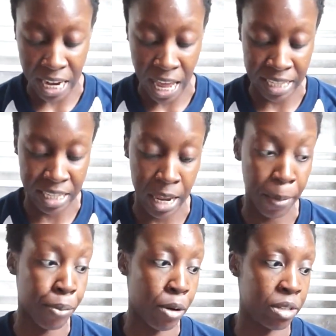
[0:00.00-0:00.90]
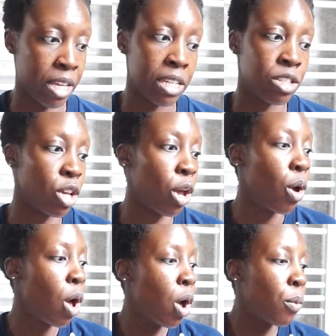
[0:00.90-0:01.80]
lightening process.
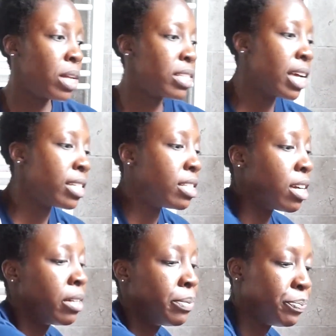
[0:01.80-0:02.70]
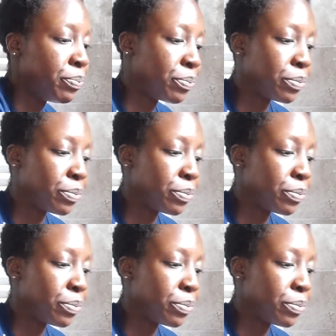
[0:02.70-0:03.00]
So once that's done,